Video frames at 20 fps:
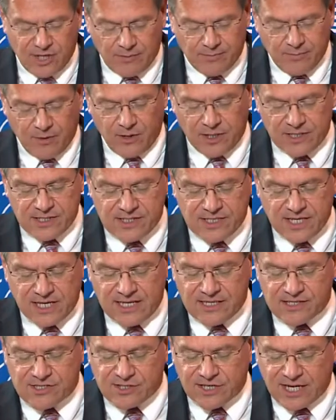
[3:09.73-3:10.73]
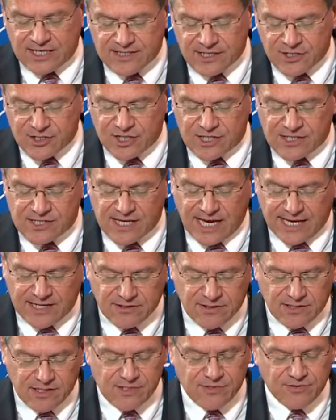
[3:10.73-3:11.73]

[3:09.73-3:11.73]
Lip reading: policy in strategic sectors